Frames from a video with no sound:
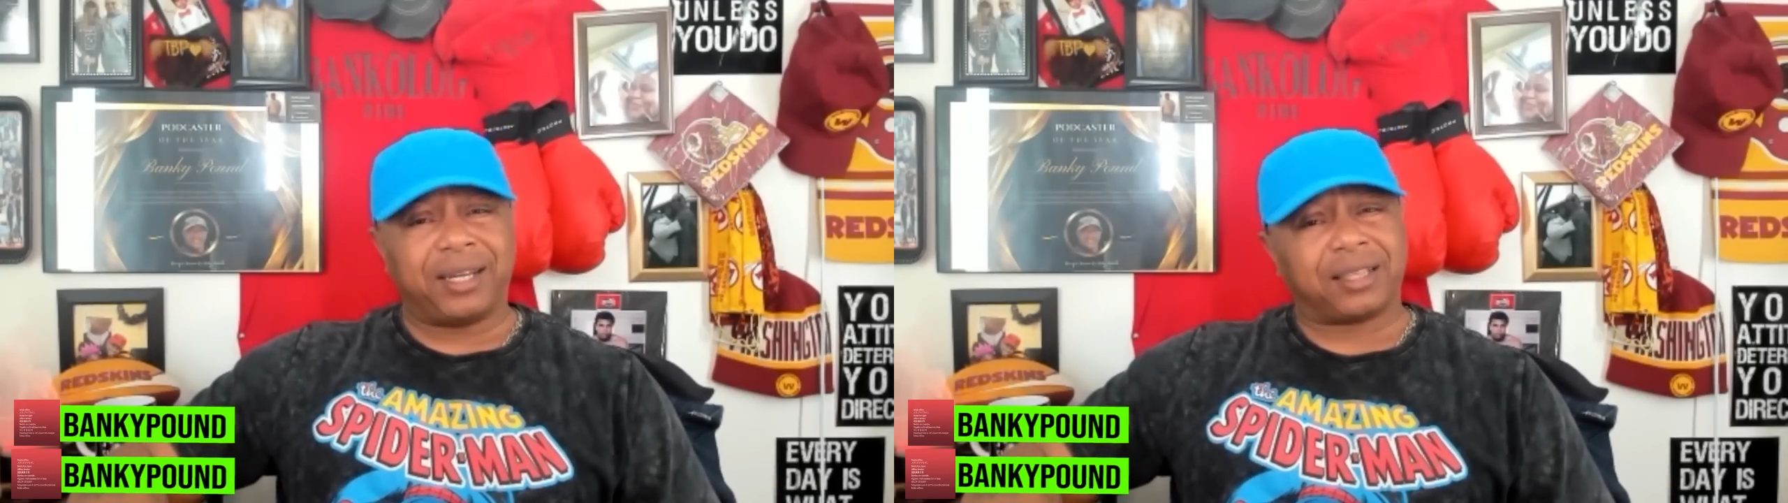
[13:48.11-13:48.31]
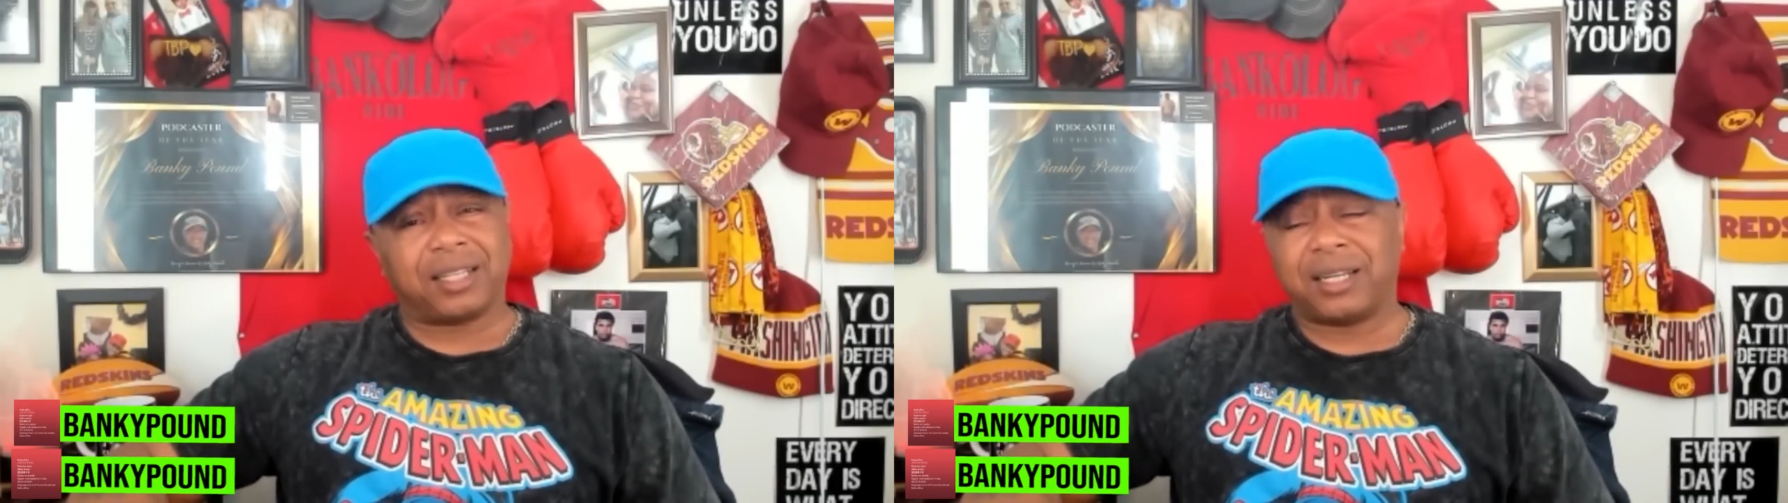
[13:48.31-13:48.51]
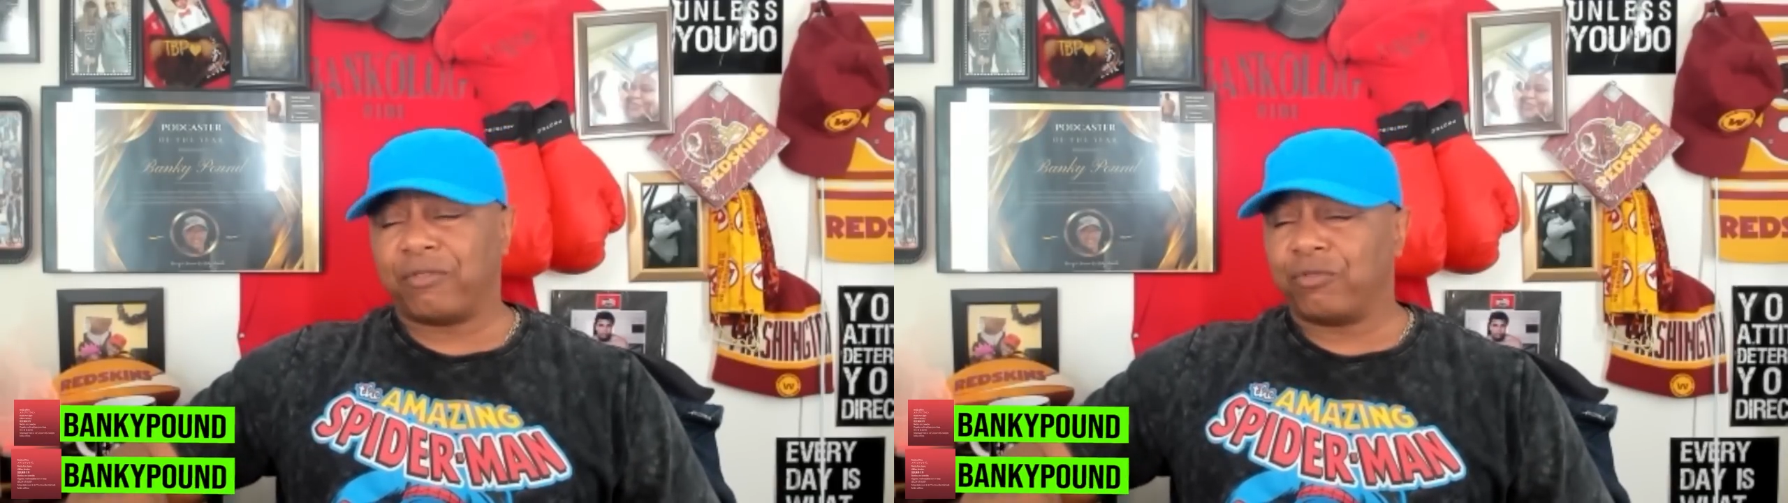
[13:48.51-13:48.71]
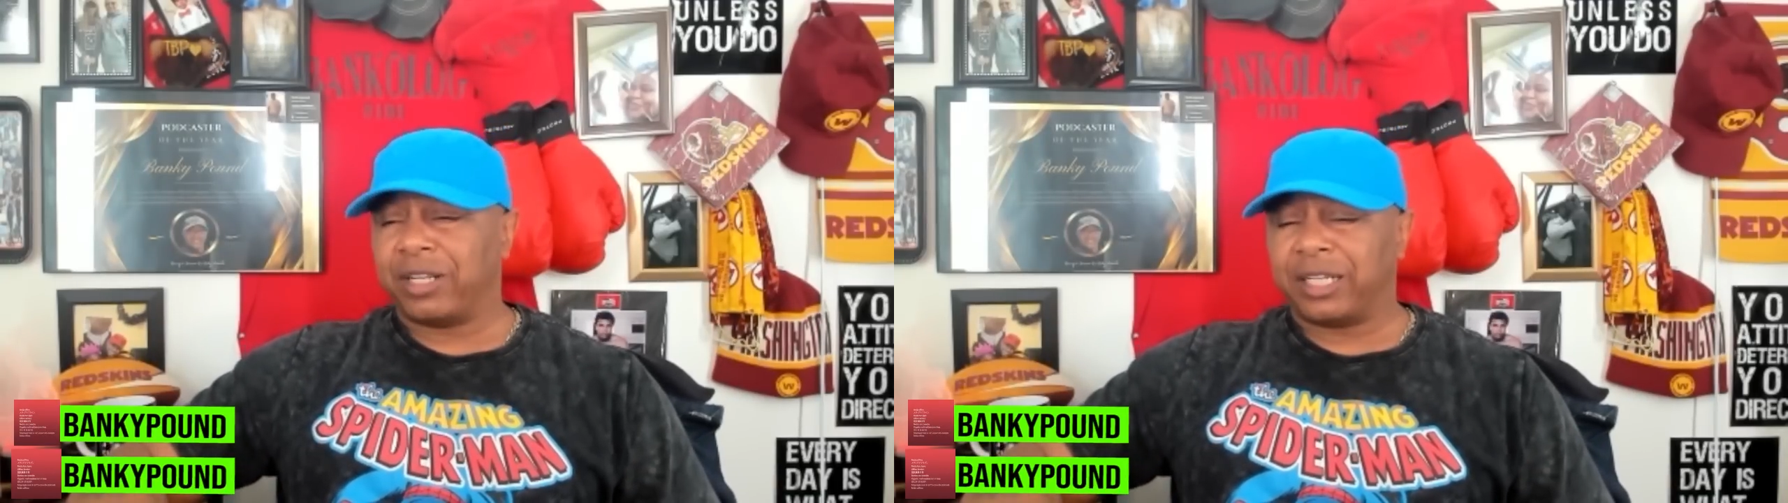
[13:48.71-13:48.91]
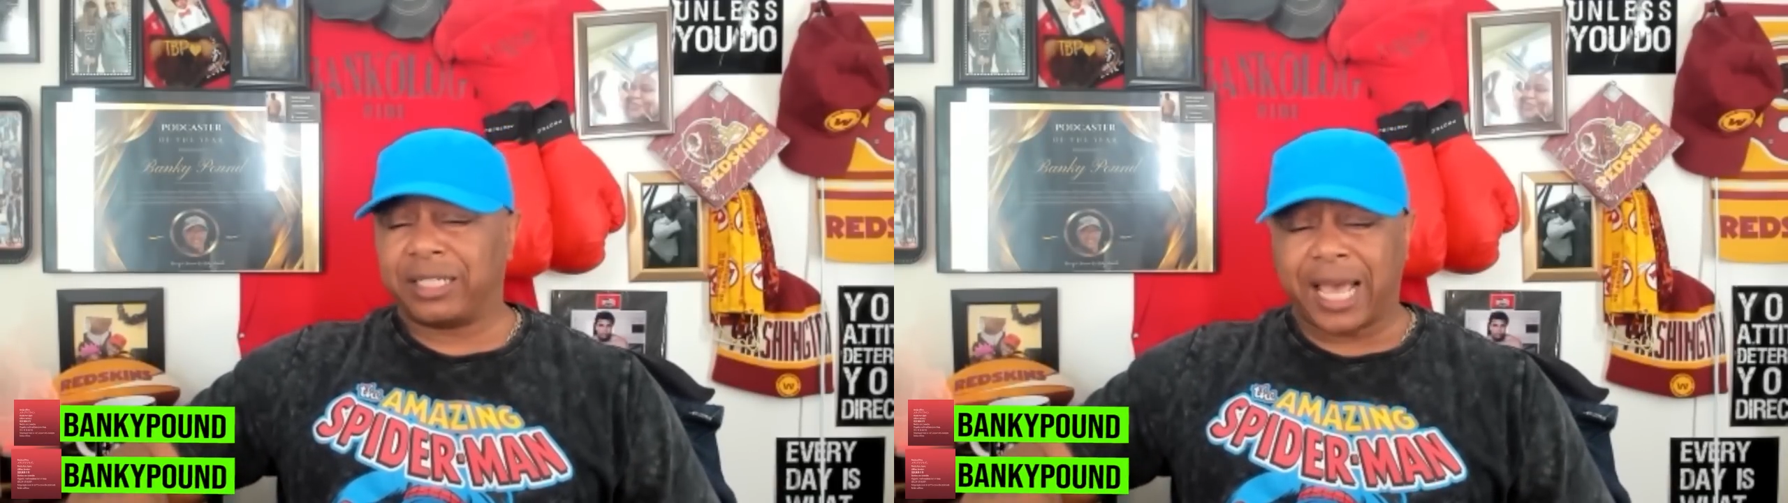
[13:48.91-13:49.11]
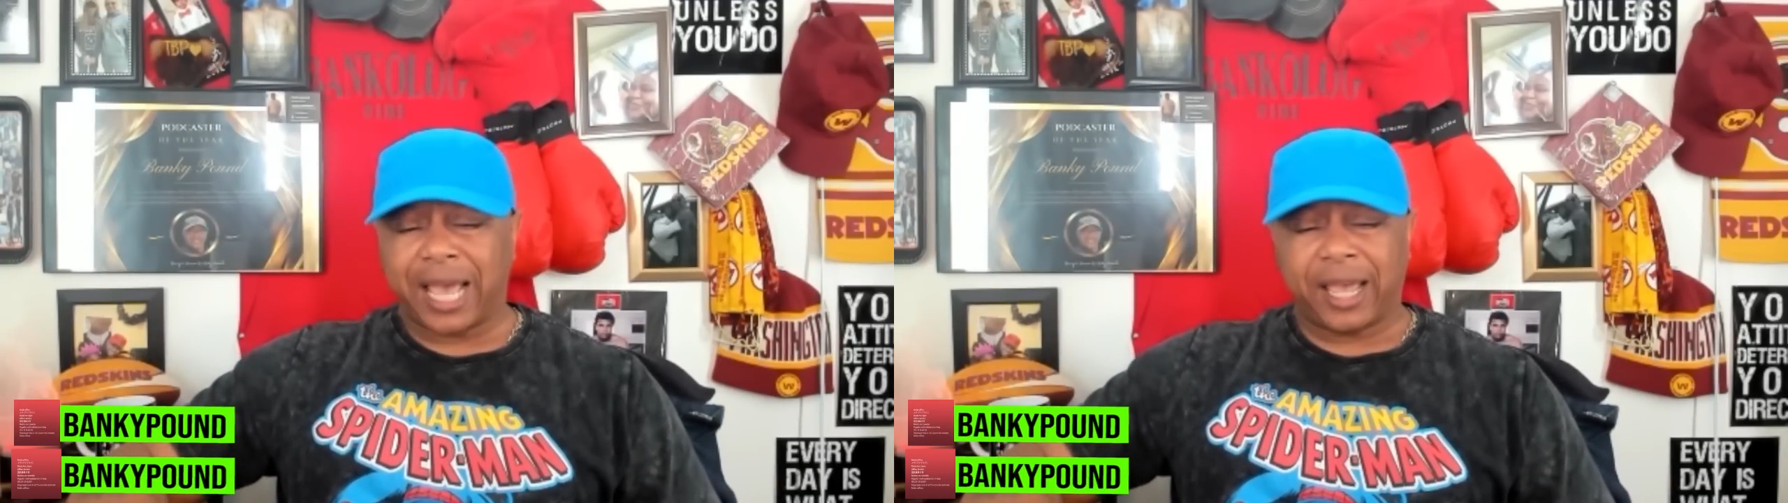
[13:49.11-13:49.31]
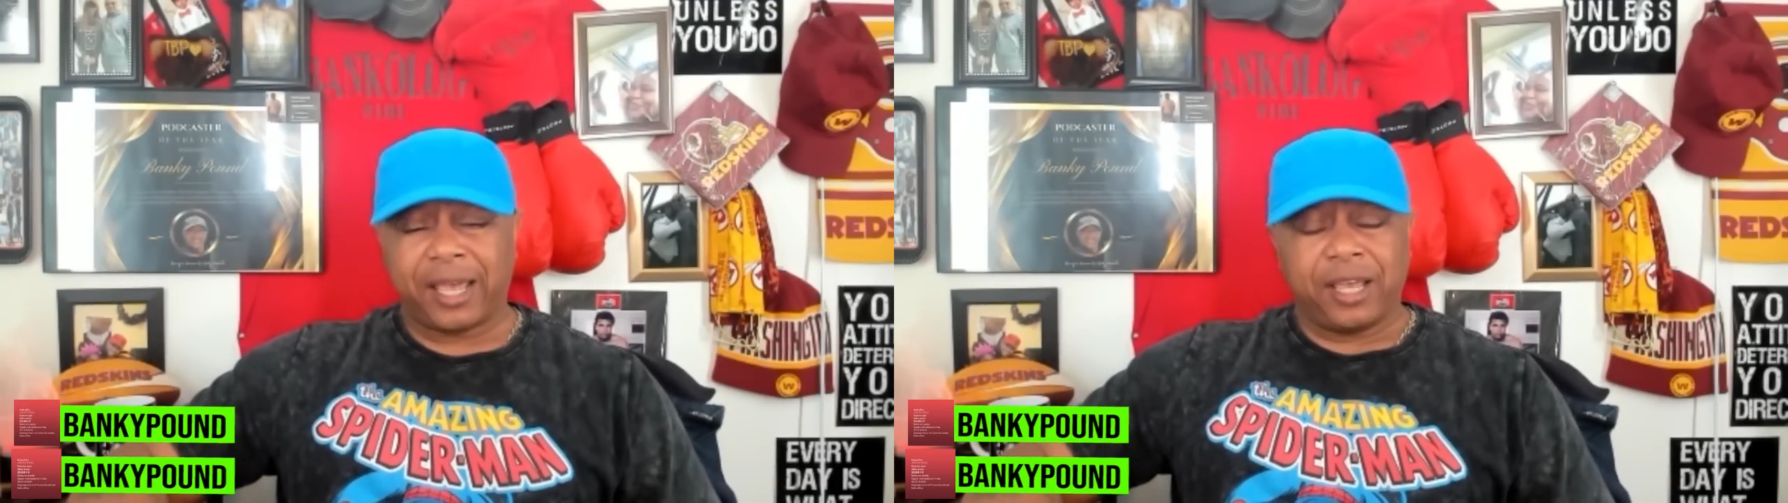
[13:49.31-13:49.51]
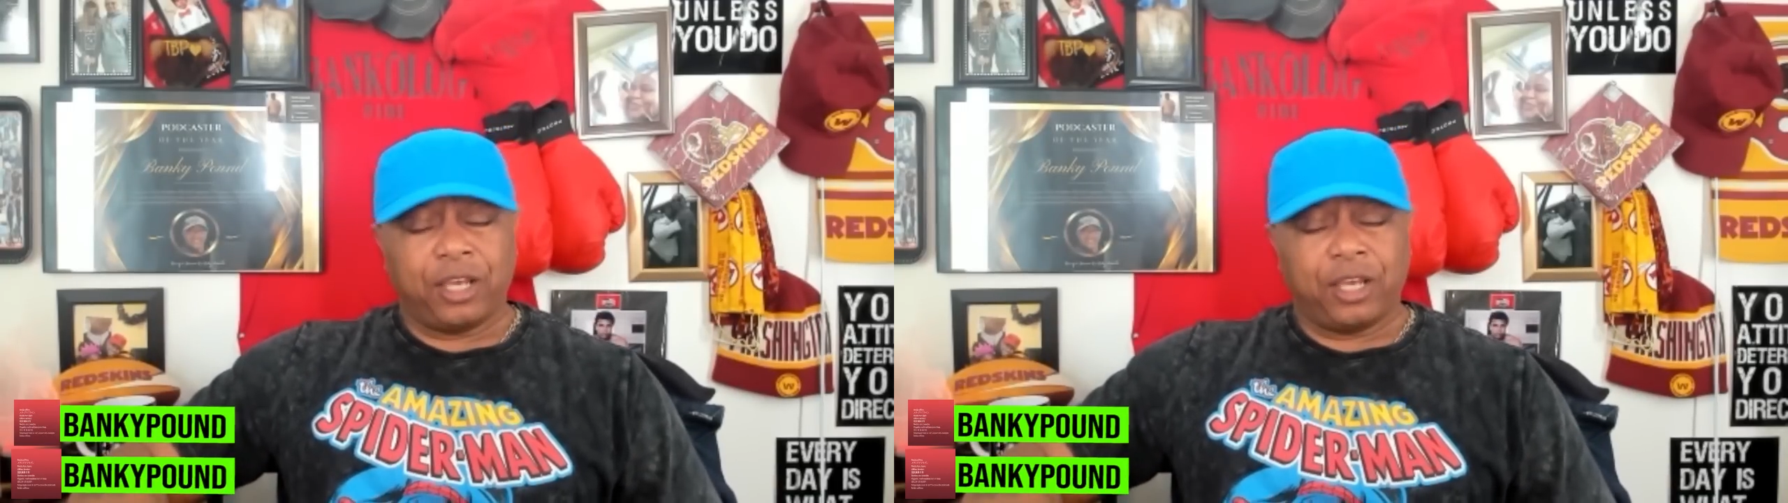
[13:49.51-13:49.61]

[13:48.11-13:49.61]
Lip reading: Nothing never really die.